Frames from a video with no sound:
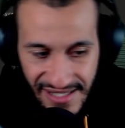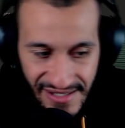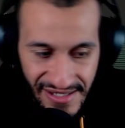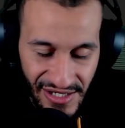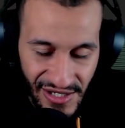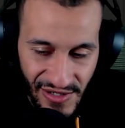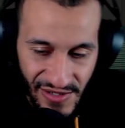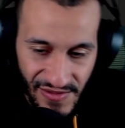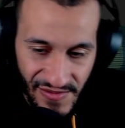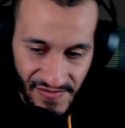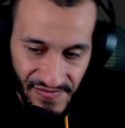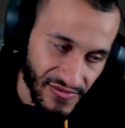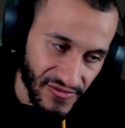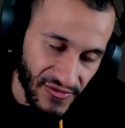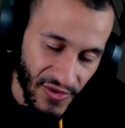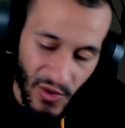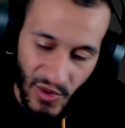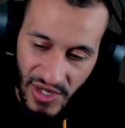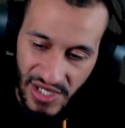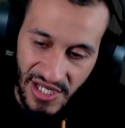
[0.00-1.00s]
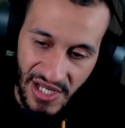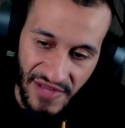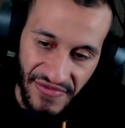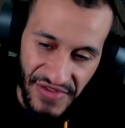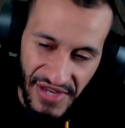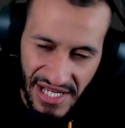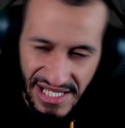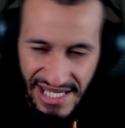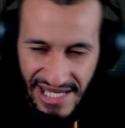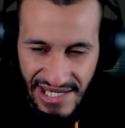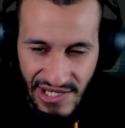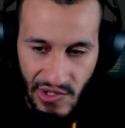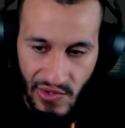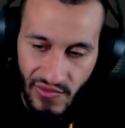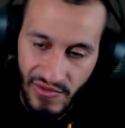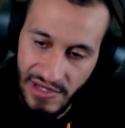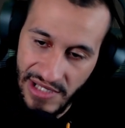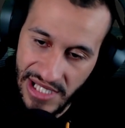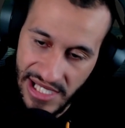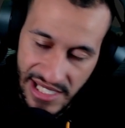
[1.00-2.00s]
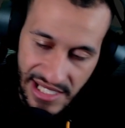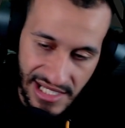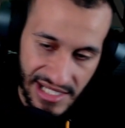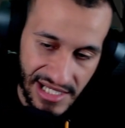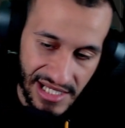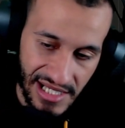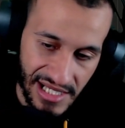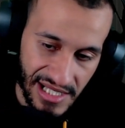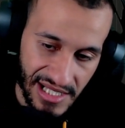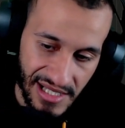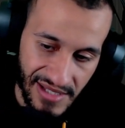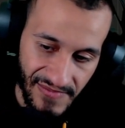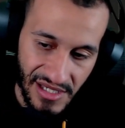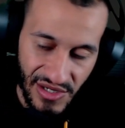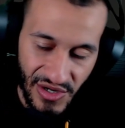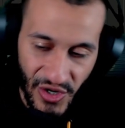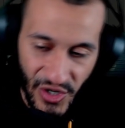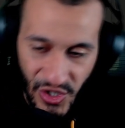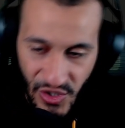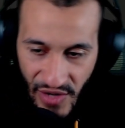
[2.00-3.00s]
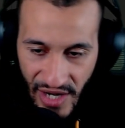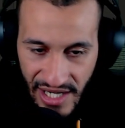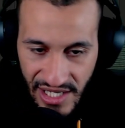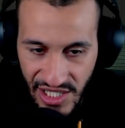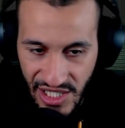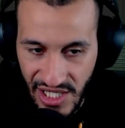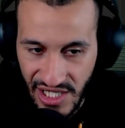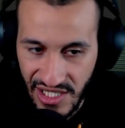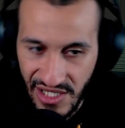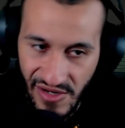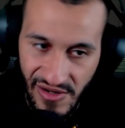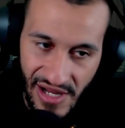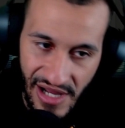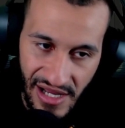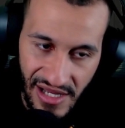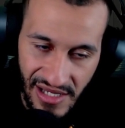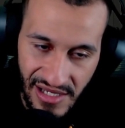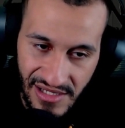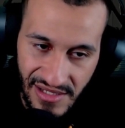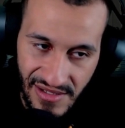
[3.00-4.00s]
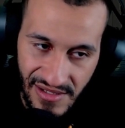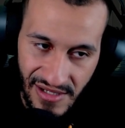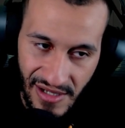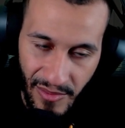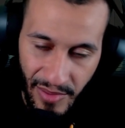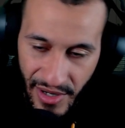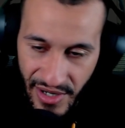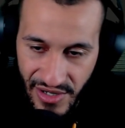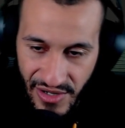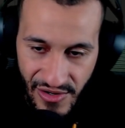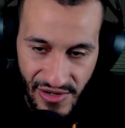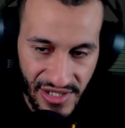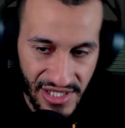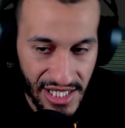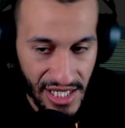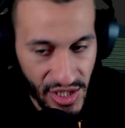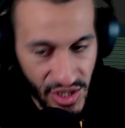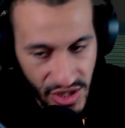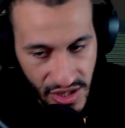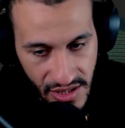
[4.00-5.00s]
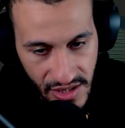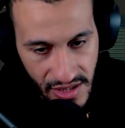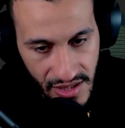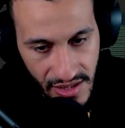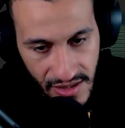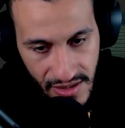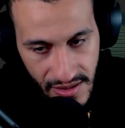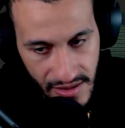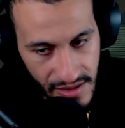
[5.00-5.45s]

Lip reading: you know, focus on things that don't really exist in your strategy because they're not a part of your intentions.